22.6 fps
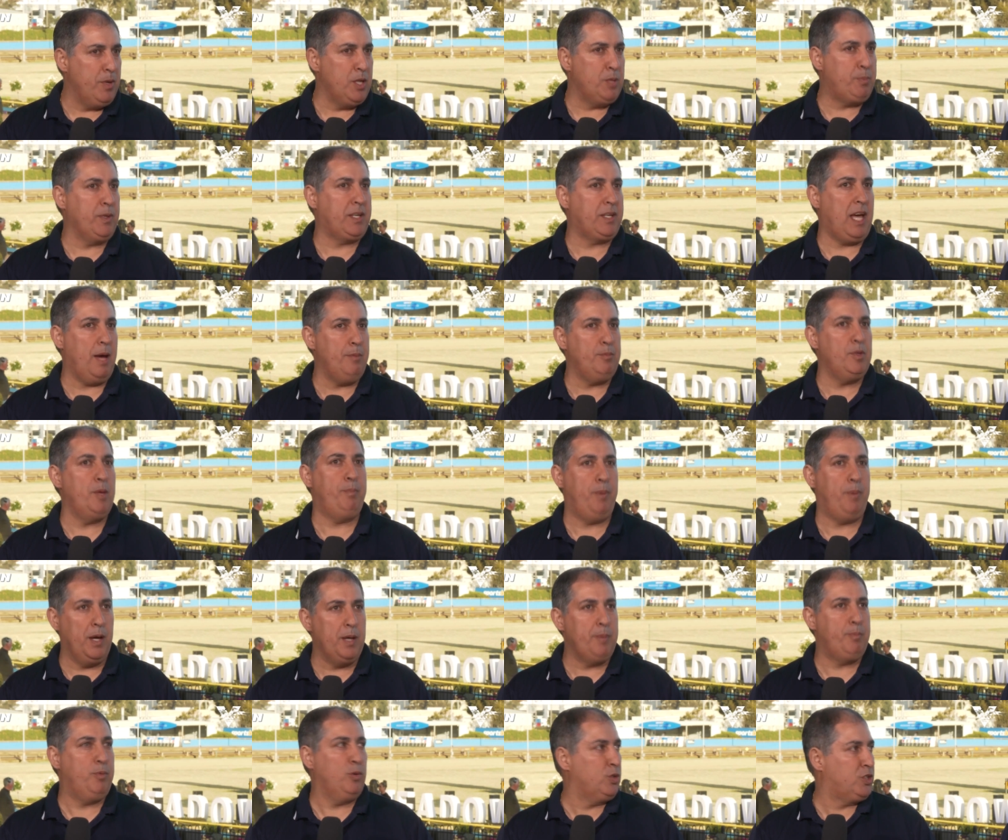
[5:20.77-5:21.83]
become the
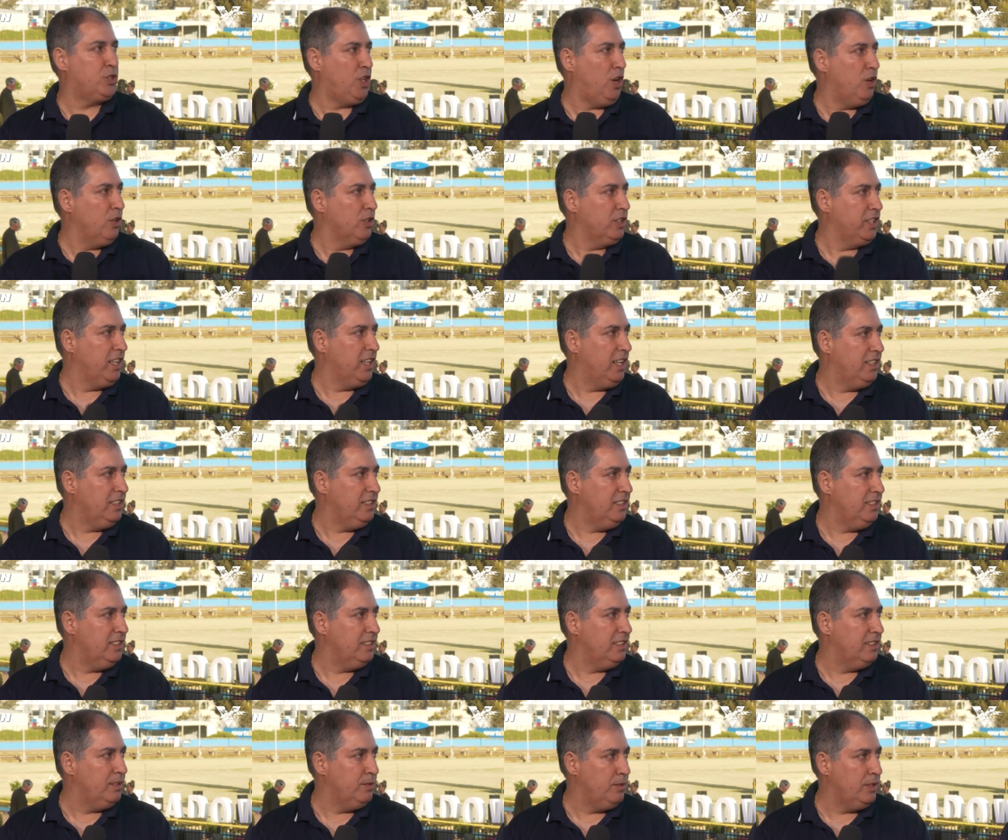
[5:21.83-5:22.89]
people's dog, you know? Yeah.
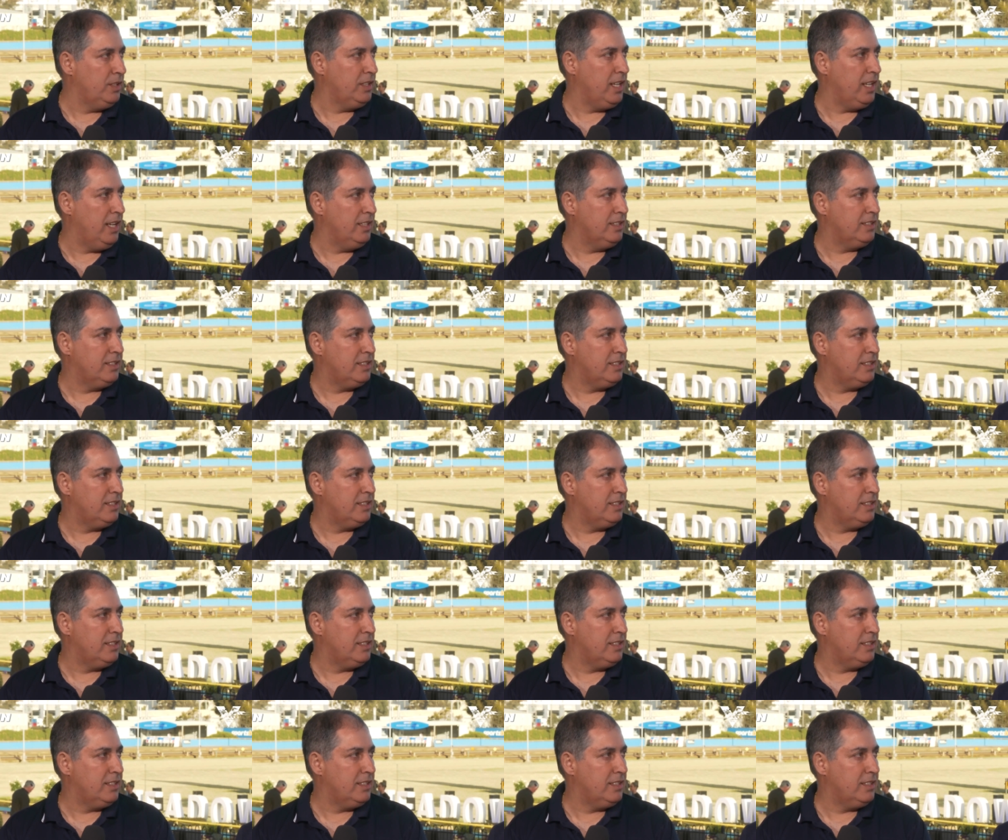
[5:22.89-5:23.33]
It really has.